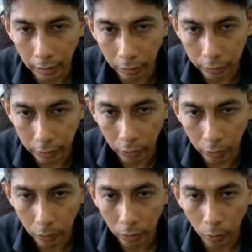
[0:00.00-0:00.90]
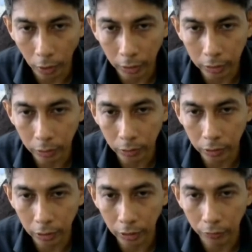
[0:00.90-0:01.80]
0, 1, 2,
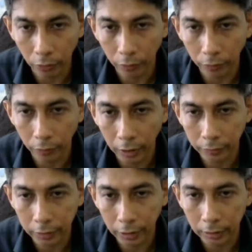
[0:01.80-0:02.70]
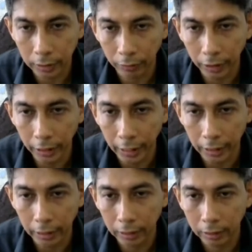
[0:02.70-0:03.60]
3, 4, 5, 6, 7,
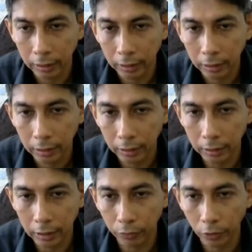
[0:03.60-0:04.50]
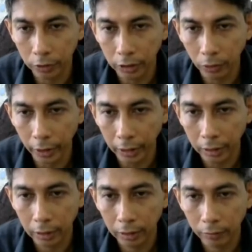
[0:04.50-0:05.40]
8. Yeah, this is
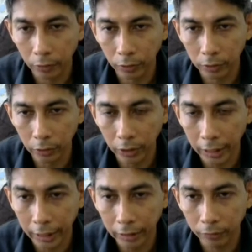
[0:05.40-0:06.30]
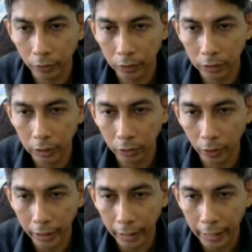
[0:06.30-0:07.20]
408, 409,
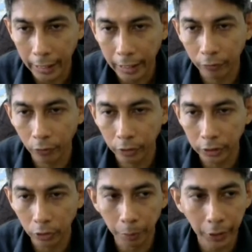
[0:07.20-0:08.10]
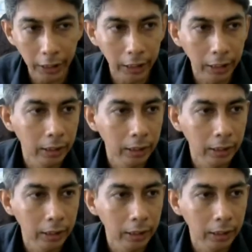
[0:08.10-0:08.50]
40A, 40B.